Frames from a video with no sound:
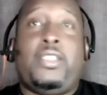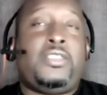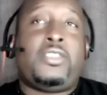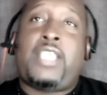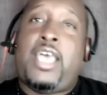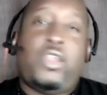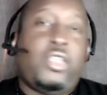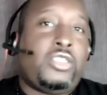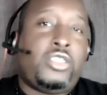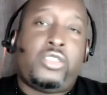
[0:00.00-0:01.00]
it's just kind
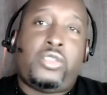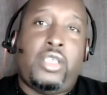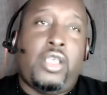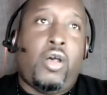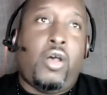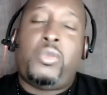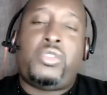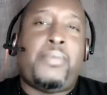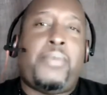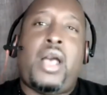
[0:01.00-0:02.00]
of, it's just
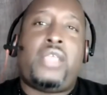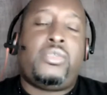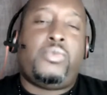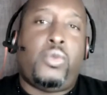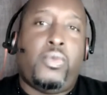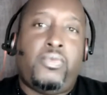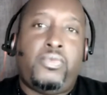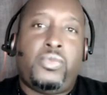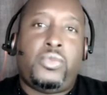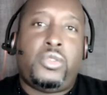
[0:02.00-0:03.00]
almost impossible
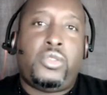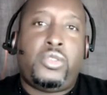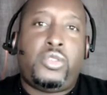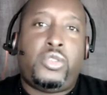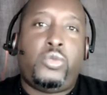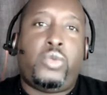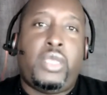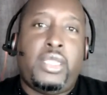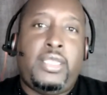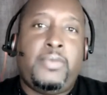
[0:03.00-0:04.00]
to
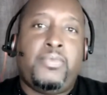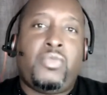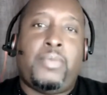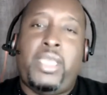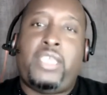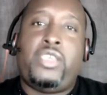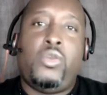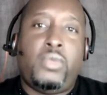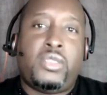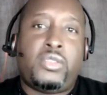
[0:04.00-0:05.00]
really make
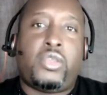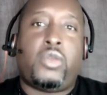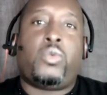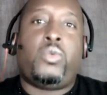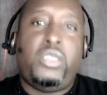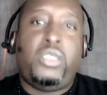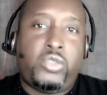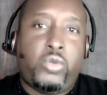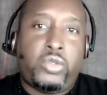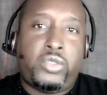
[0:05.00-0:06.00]
humans a
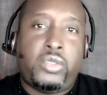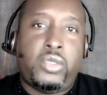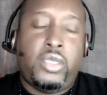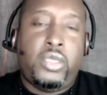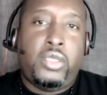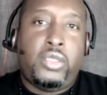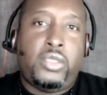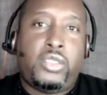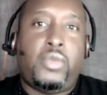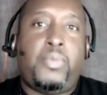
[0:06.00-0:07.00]
resource
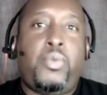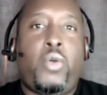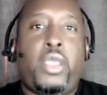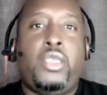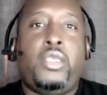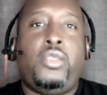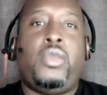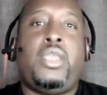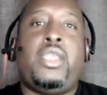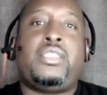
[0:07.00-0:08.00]
to the point
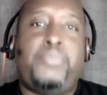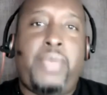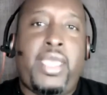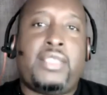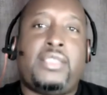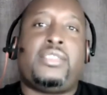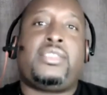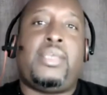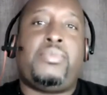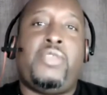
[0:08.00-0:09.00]
you can expect
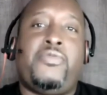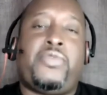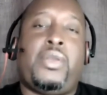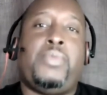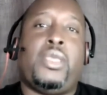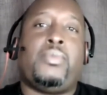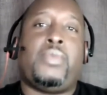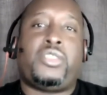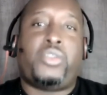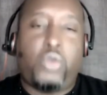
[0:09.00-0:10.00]
something from them,
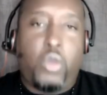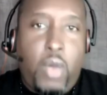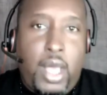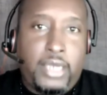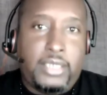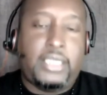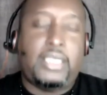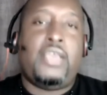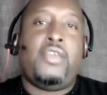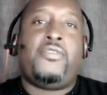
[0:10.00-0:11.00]
a certain
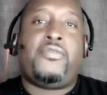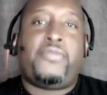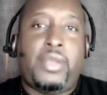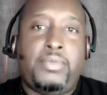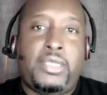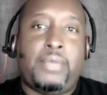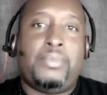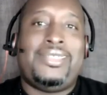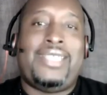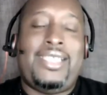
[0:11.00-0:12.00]
quality from
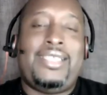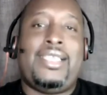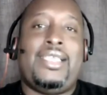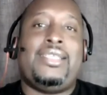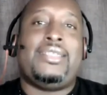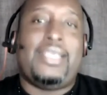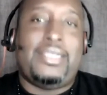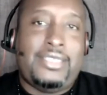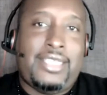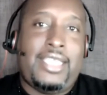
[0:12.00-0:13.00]
them day in
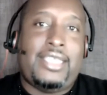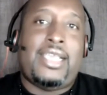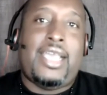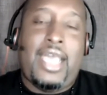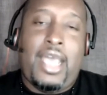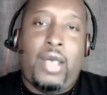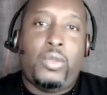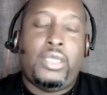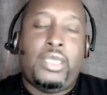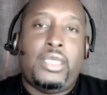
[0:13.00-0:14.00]
and day out.